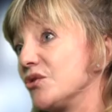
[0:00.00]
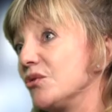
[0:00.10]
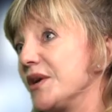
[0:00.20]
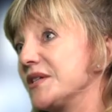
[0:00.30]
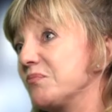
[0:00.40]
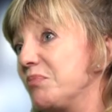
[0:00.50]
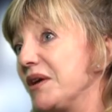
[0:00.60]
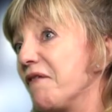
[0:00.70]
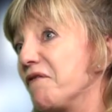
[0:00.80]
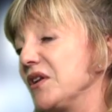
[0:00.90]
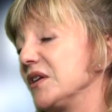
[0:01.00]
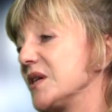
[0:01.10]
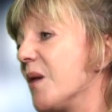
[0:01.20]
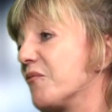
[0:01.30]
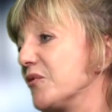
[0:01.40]
is always being
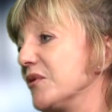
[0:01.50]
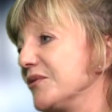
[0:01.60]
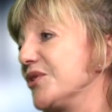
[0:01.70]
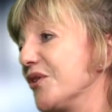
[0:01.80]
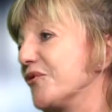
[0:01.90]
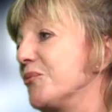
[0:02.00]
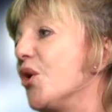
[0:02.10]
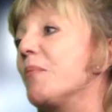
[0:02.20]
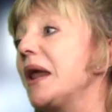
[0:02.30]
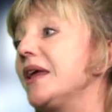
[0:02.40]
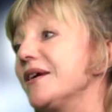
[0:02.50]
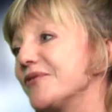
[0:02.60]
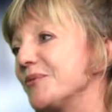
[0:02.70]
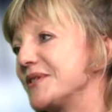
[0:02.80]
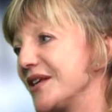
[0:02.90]
filled up from from your belly,
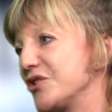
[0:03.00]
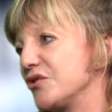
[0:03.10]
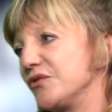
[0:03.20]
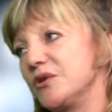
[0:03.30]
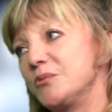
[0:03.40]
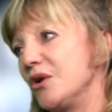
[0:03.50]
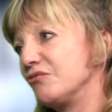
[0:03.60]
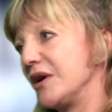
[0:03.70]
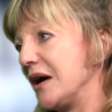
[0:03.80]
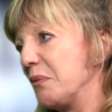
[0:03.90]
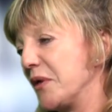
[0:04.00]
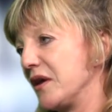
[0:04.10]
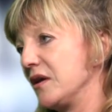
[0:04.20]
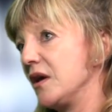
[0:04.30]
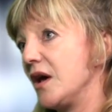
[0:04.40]
from the centre of you. It won't run out
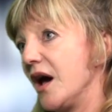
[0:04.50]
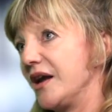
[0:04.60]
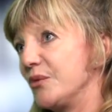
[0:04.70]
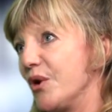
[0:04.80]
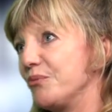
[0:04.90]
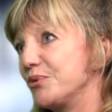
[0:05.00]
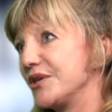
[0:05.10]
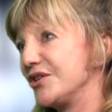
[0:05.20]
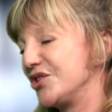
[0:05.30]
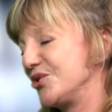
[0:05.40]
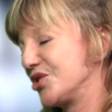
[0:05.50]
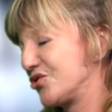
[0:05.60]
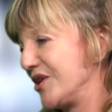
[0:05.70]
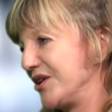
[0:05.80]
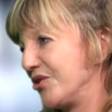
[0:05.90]
then, and it won't put undue
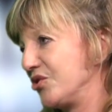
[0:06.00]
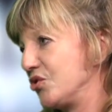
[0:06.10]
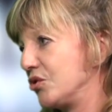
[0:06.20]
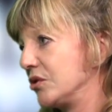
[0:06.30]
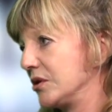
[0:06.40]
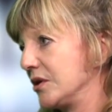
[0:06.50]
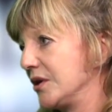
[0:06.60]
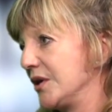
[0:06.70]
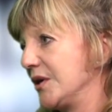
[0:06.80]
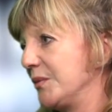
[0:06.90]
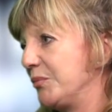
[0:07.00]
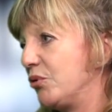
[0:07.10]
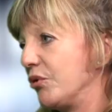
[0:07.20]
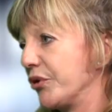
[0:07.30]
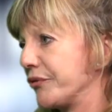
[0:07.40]
strain on your poor